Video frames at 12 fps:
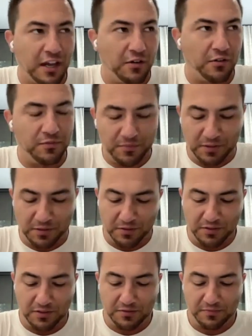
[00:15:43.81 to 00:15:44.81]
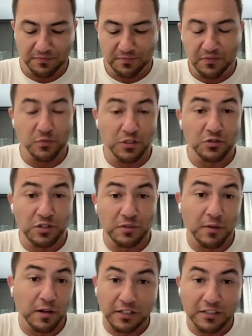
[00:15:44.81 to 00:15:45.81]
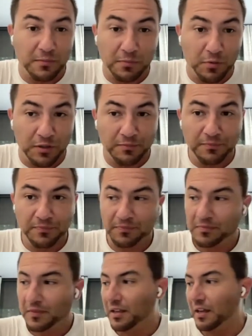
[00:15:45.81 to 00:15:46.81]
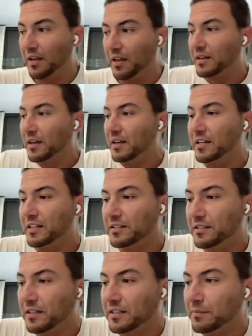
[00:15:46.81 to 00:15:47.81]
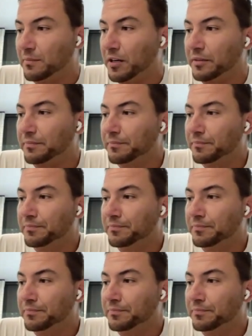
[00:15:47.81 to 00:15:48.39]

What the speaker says: out, because we do need money at some point. I need money.